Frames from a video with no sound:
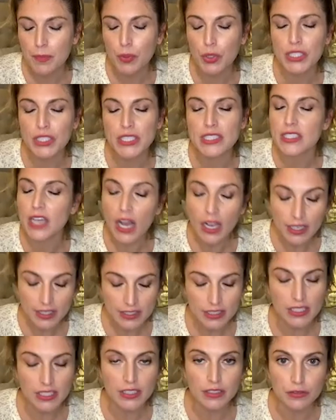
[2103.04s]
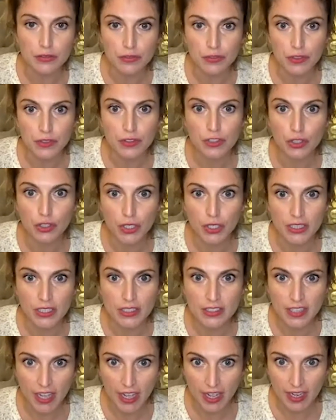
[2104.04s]
productive during the
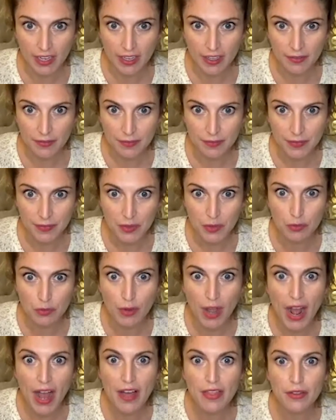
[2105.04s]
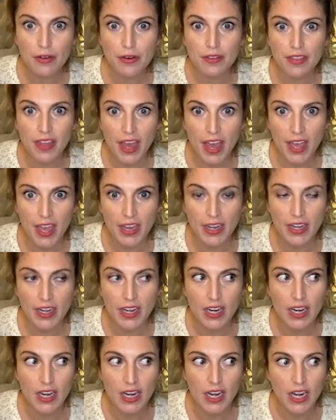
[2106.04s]
day, rather than
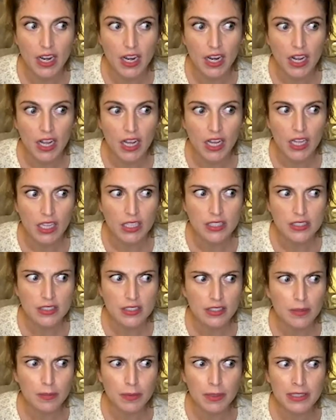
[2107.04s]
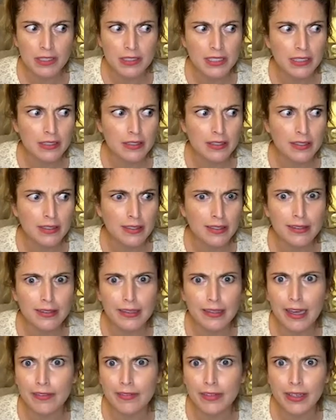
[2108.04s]
sleeping till
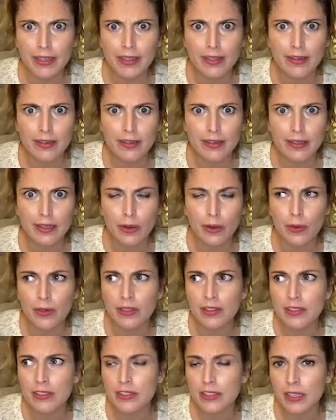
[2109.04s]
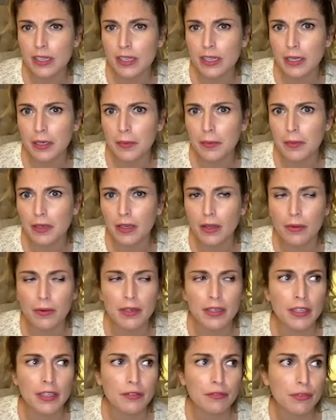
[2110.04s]
eleven, going to the gym, going
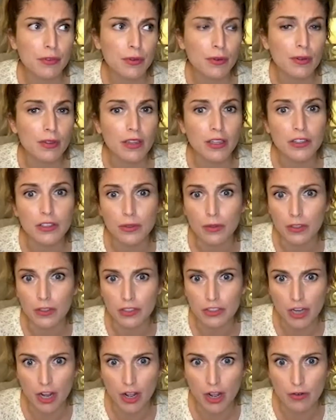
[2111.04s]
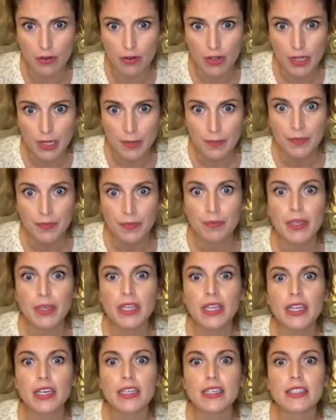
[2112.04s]
to get food, and then doing the show.
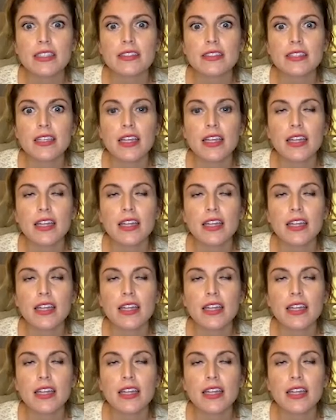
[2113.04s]
Because